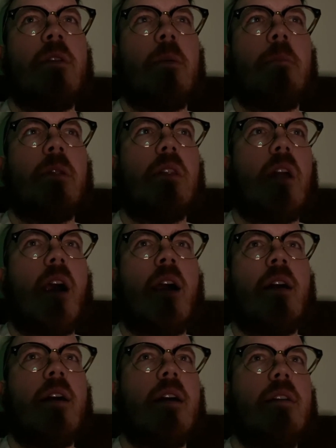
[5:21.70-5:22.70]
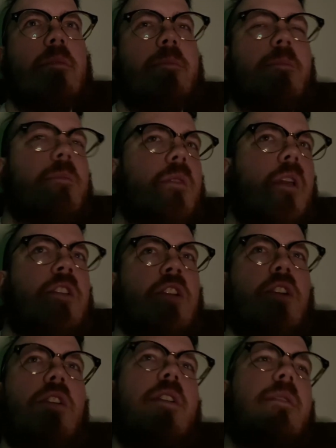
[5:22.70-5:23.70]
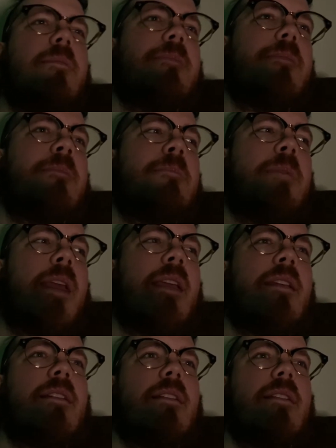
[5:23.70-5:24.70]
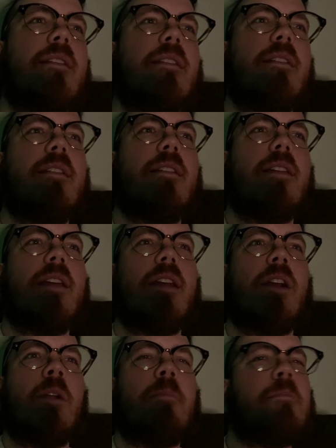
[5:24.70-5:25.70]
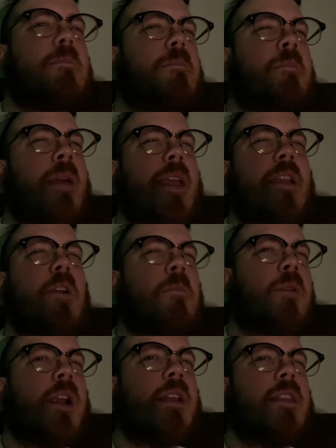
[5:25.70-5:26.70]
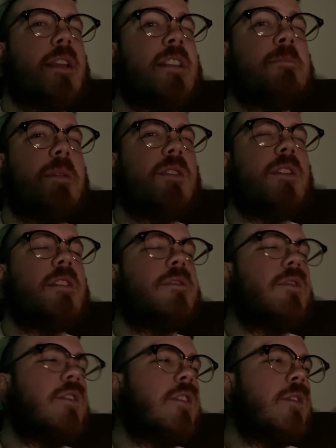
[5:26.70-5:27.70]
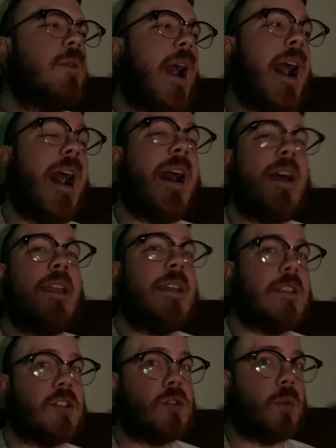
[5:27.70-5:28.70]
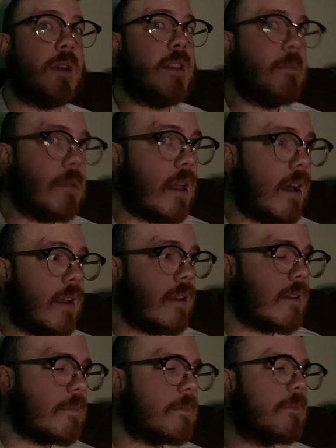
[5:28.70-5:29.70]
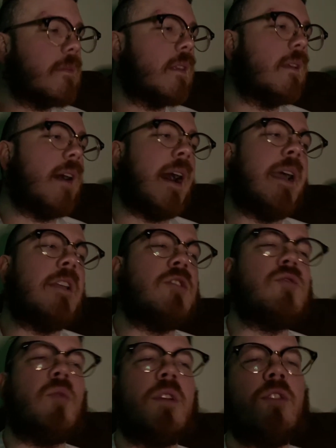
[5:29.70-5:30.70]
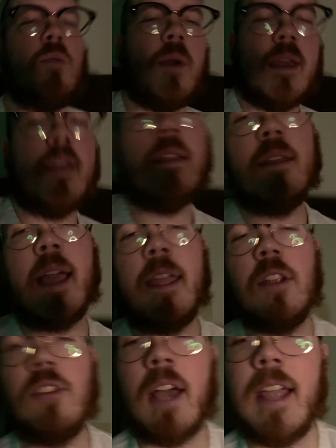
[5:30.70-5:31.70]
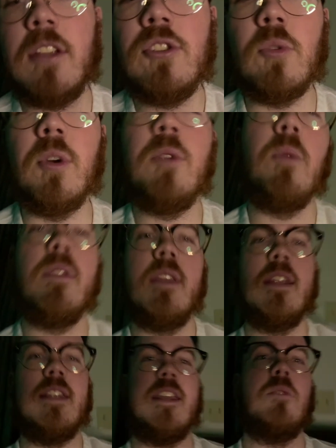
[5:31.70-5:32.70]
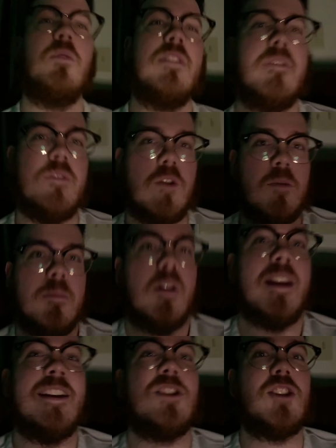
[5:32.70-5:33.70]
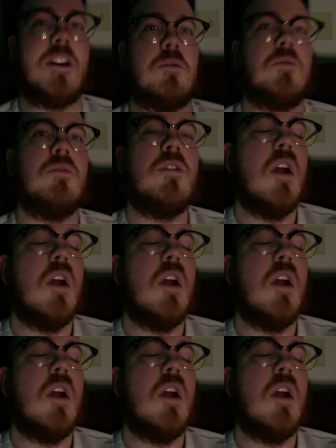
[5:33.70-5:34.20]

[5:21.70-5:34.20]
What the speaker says: plot could make or break the experience for you. I enjoyed the plot. I enjoyed the way I enjoyed what they did with the film in general,